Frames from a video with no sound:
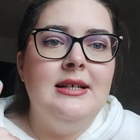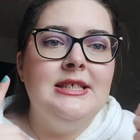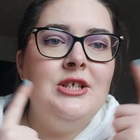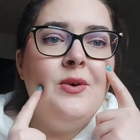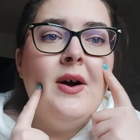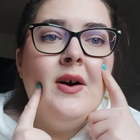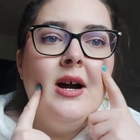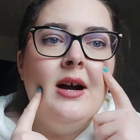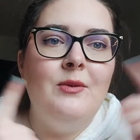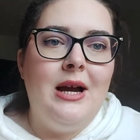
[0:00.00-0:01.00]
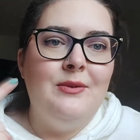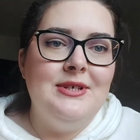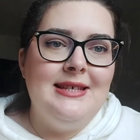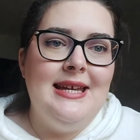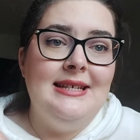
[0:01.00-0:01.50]
So I was
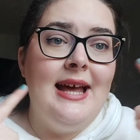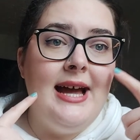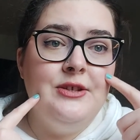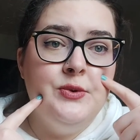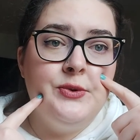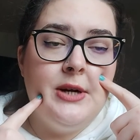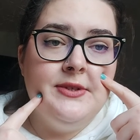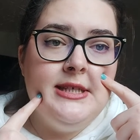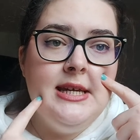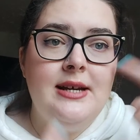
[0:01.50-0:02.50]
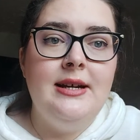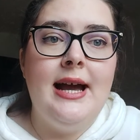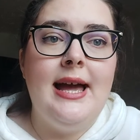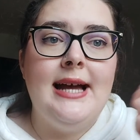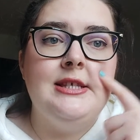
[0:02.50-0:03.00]
saying that I had 2 crowns here. I
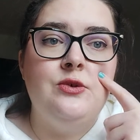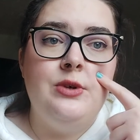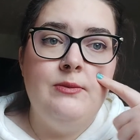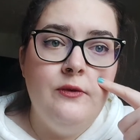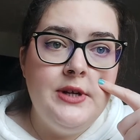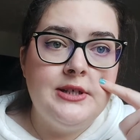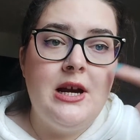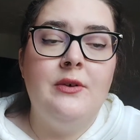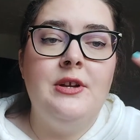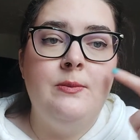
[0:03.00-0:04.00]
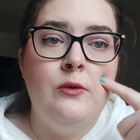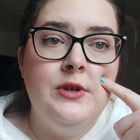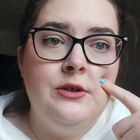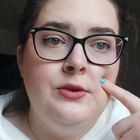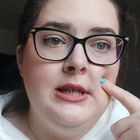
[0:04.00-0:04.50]
had to remove the crown and remove the
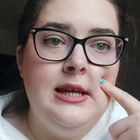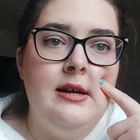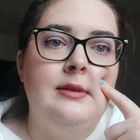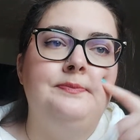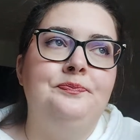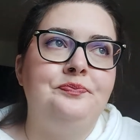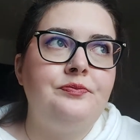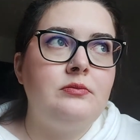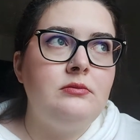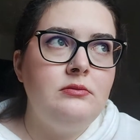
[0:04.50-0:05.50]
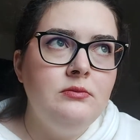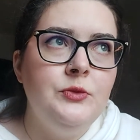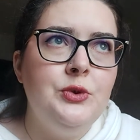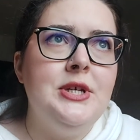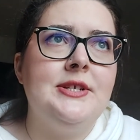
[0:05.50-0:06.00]
tooth here
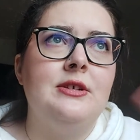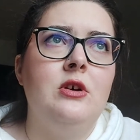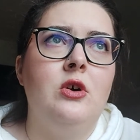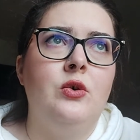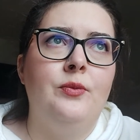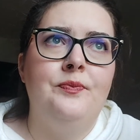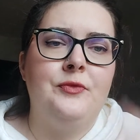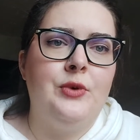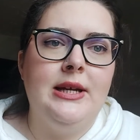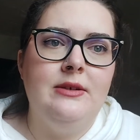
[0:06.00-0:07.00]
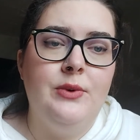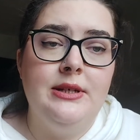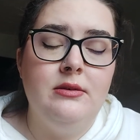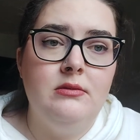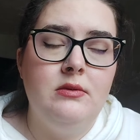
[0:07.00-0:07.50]
2 years ago, not
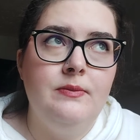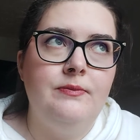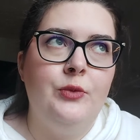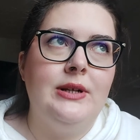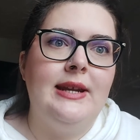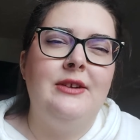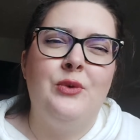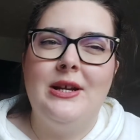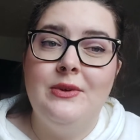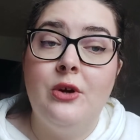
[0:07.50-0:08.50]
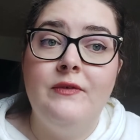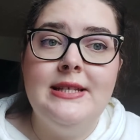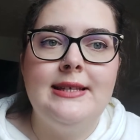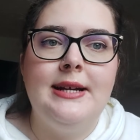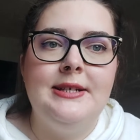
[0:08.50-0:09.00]
right when COVID
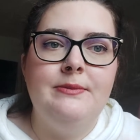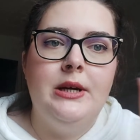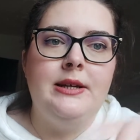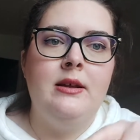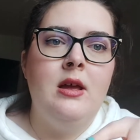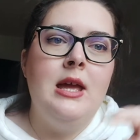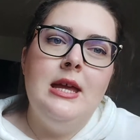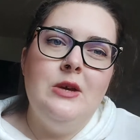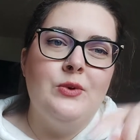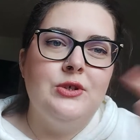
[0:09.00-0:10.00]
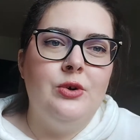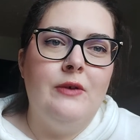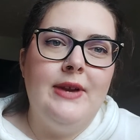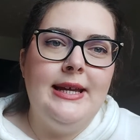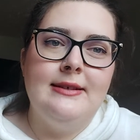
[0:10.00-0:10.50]
started, but it was sort
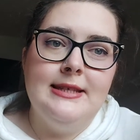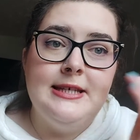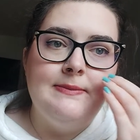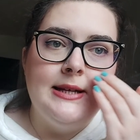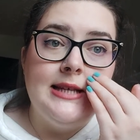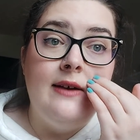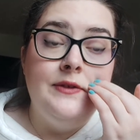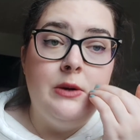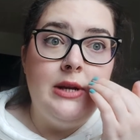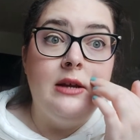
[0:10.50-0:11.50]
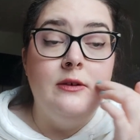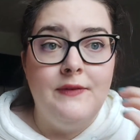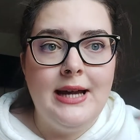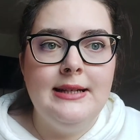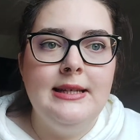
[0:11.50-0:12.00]
of 6 months after, when I could
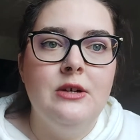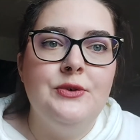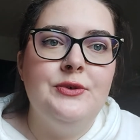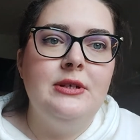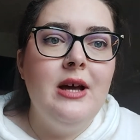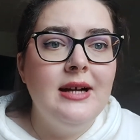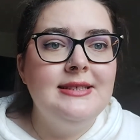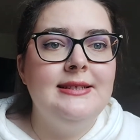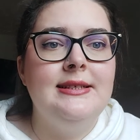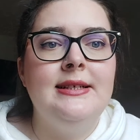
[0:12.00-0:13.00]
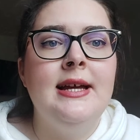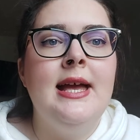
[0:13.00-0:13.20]
finally go to the doctor.